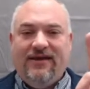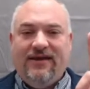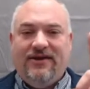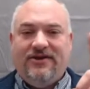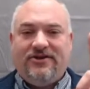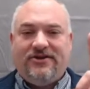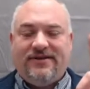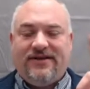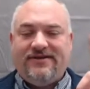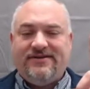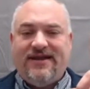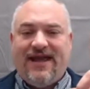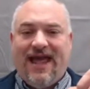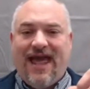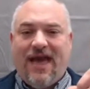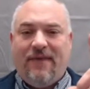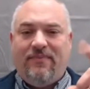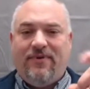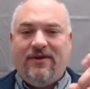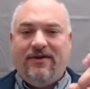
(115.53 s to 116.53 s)
It just doesn't
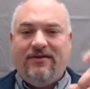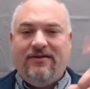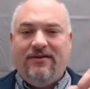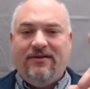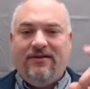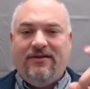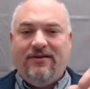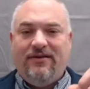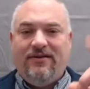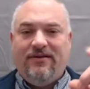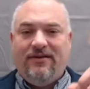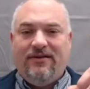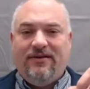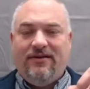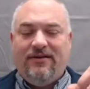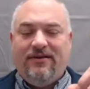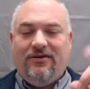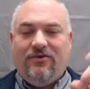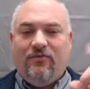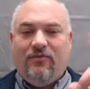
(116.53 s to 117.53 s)
happen
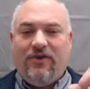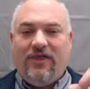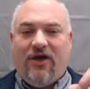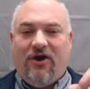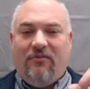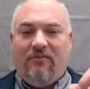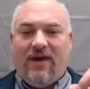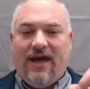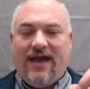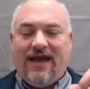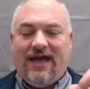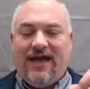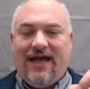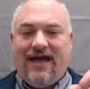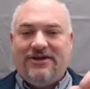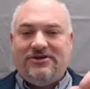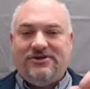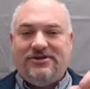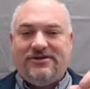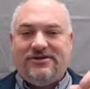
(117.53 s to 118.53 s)
without my
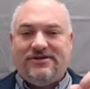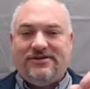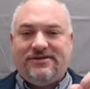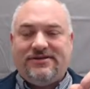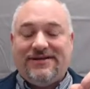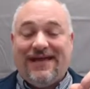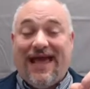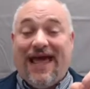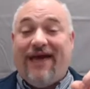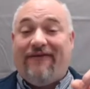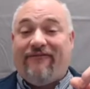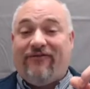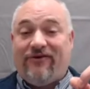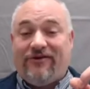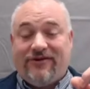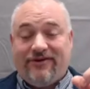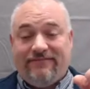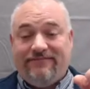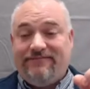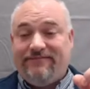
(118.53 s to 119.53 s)
conscious
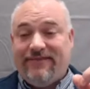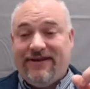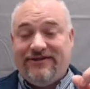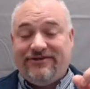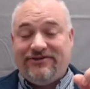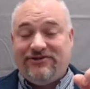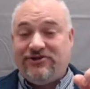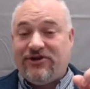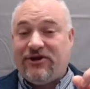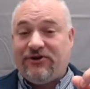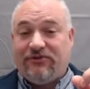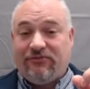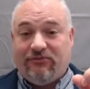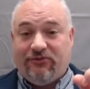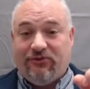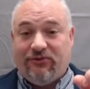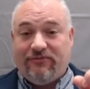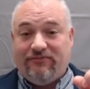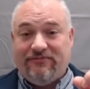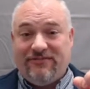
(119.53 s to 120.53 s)
effort as a general
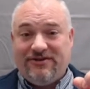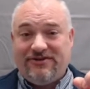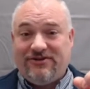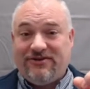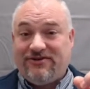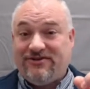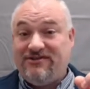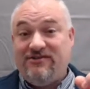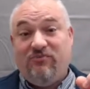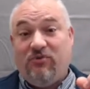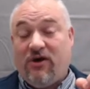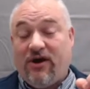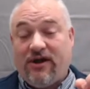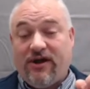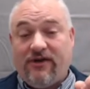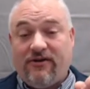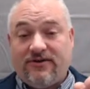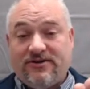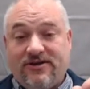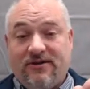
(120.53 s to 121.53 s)
rule, unless you're
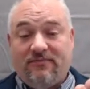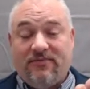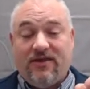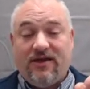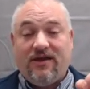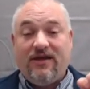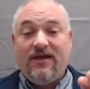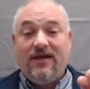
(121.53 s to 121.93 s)
sleepwalking or something.